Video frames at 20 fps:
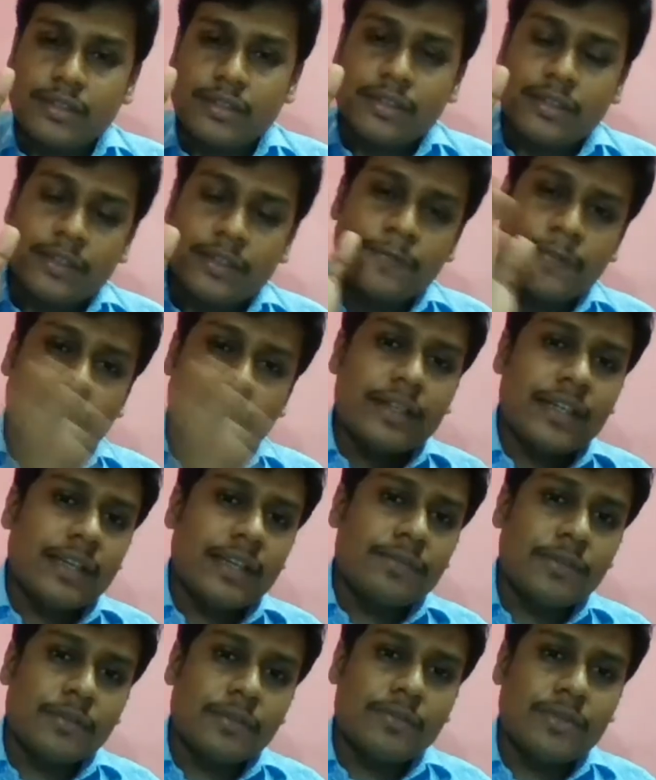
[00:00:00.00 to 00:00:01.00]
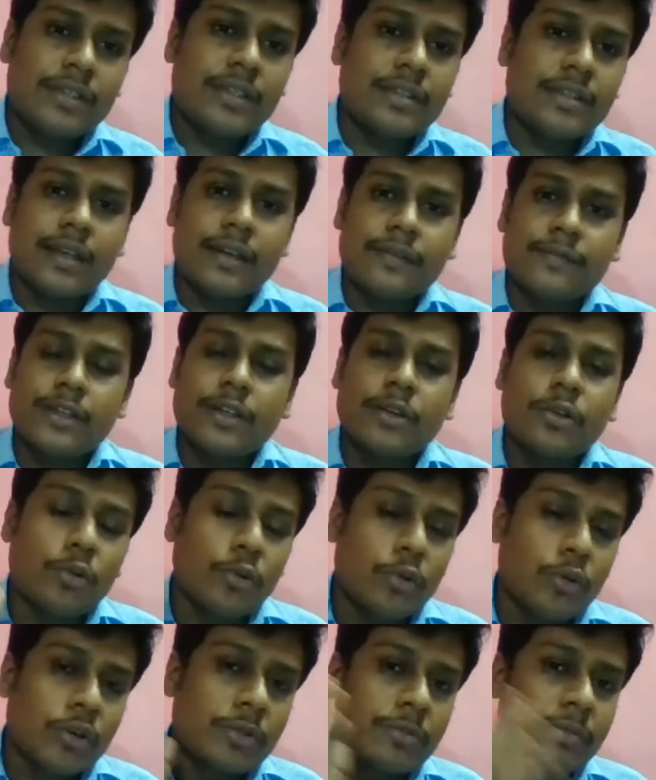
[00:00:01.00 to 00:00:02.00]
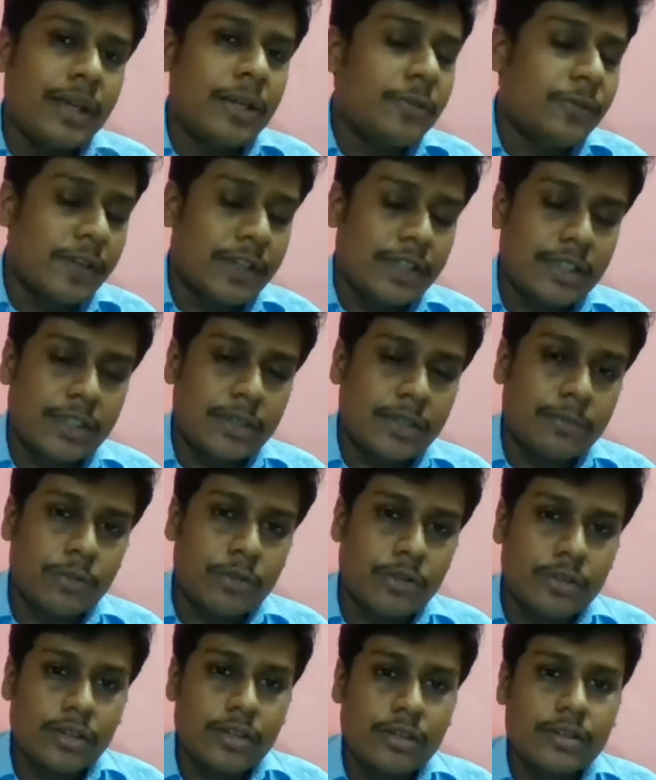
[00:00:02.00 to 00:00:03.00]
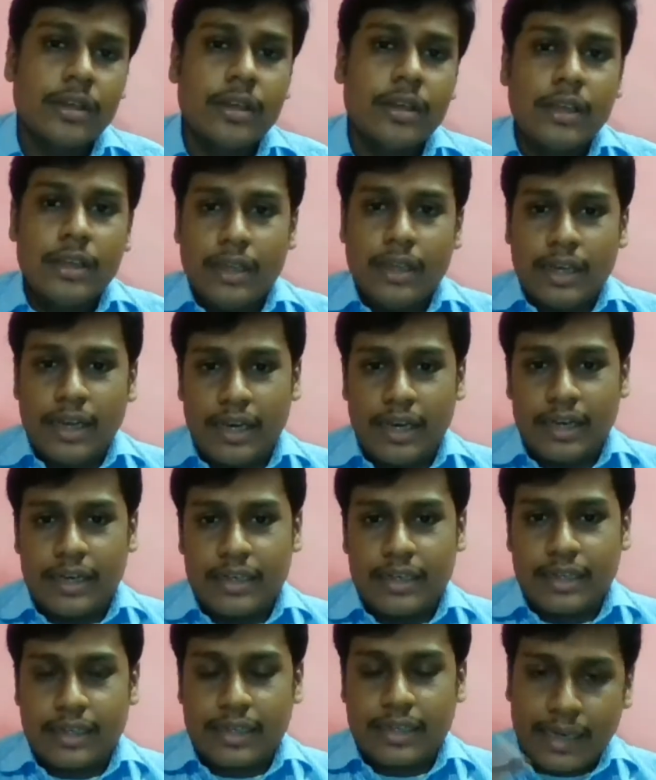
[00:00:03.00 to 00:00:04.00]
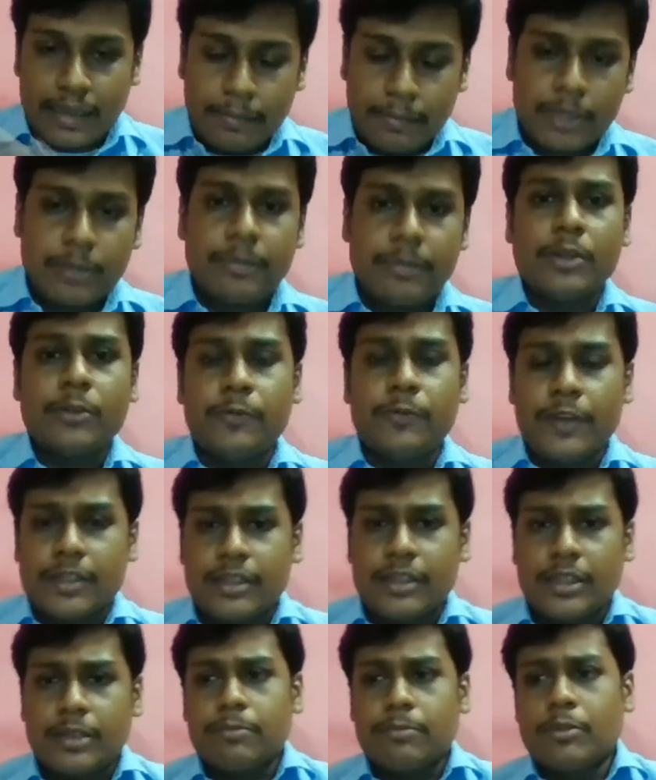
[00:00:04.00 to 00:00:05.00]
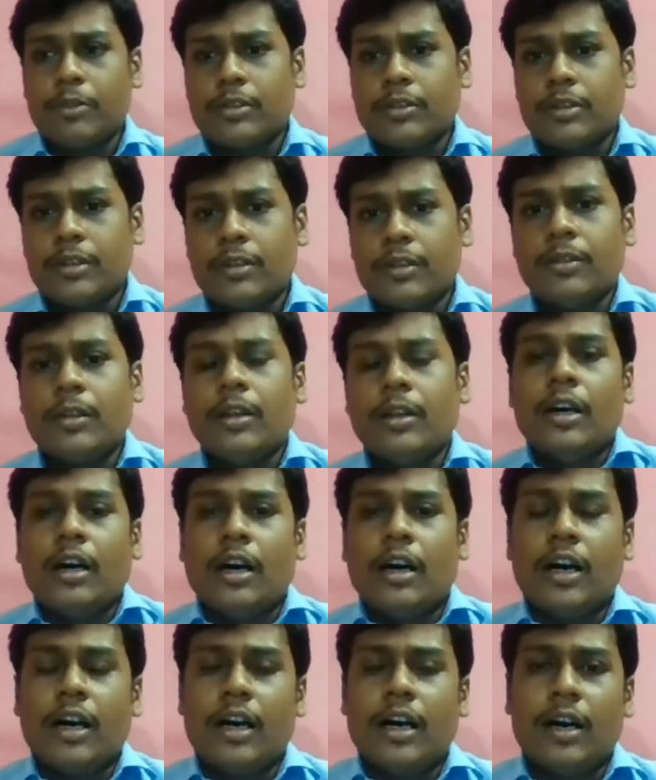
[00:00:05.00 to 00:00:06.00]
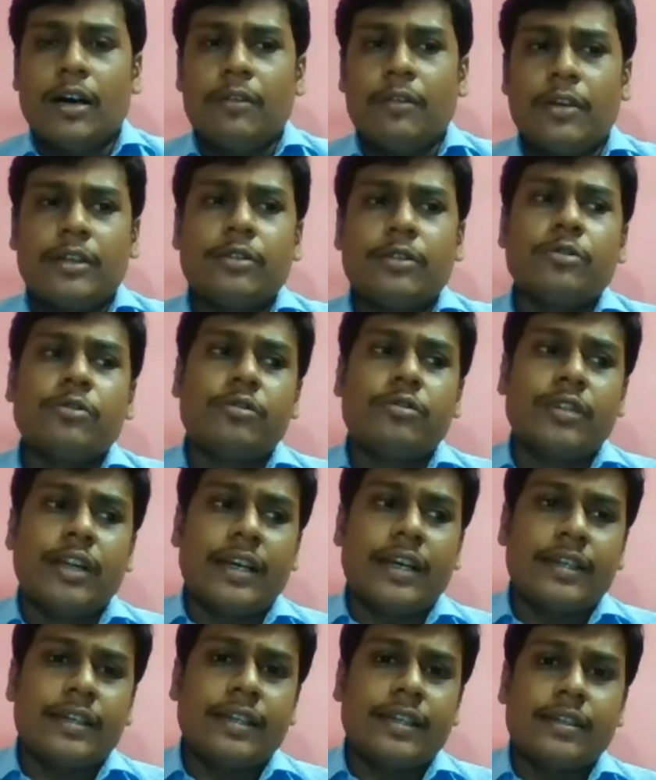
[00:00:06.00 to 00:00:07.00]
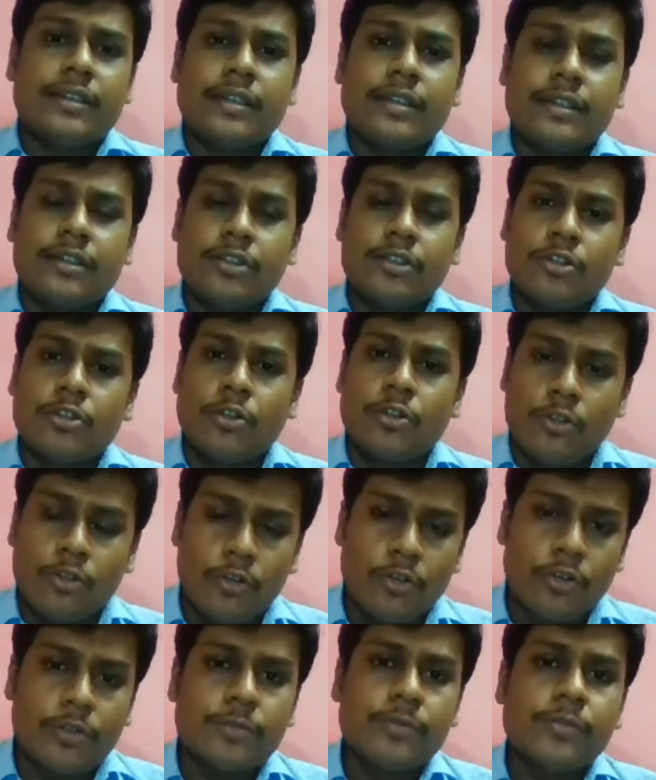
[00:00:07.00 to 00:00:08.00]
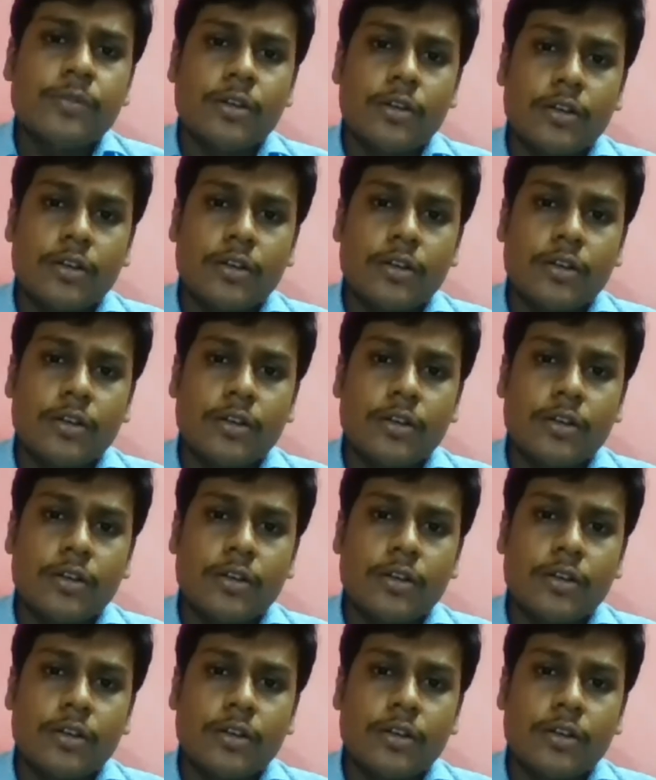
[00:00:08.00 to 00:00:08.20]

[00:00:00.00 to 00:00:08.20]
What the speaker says: Different types of cheese have their own manufacturing process, and a common manufacturing process, what you tried it in your home.